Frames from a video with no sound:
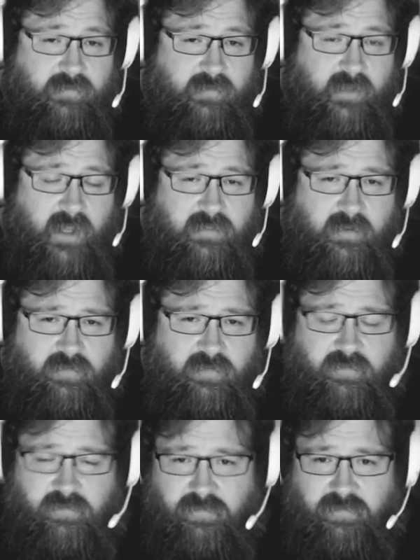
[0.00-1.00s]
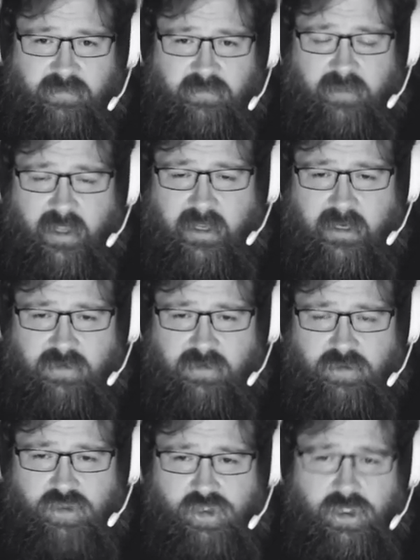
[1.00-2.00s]
I think society
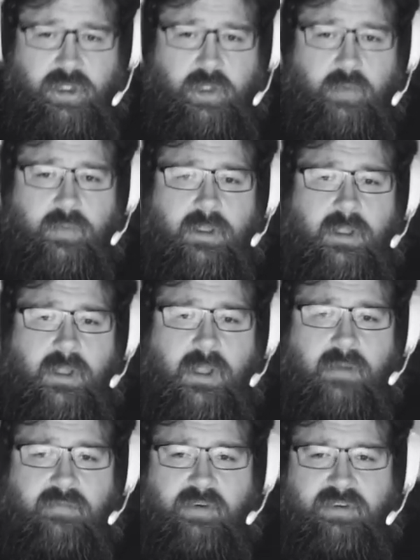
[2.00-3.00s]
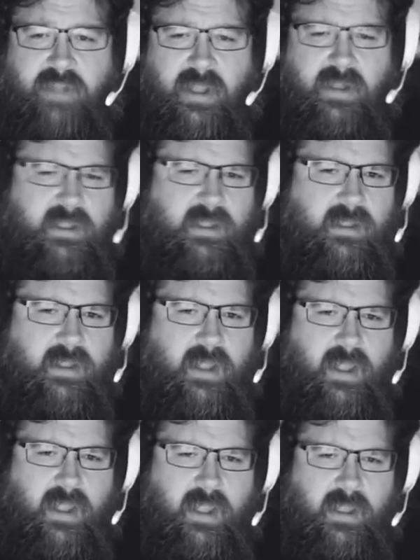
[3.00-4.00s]
should shun you for telling
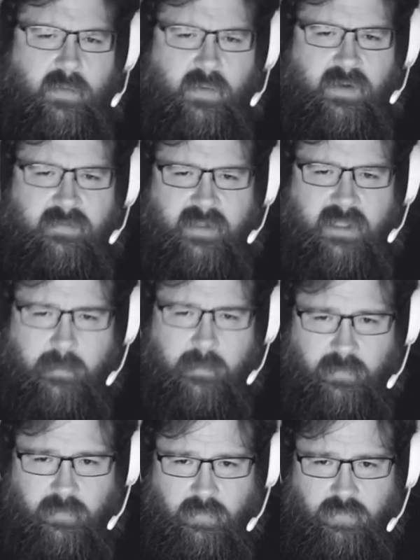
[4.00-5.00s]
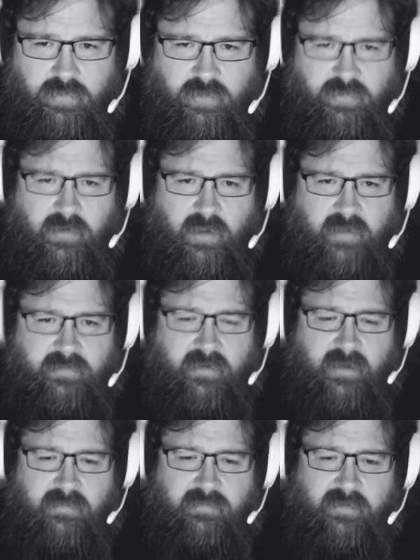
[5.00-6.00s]
a grieving couple who just lost an
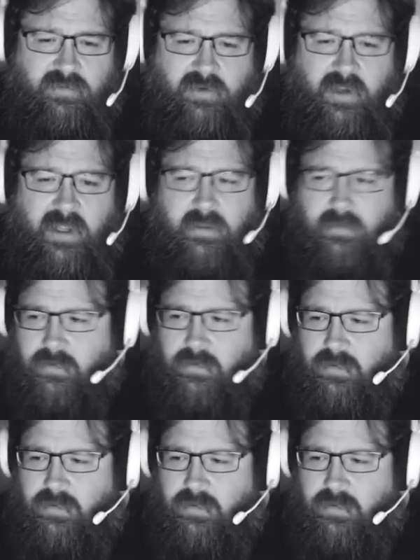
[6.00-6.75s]
infant child,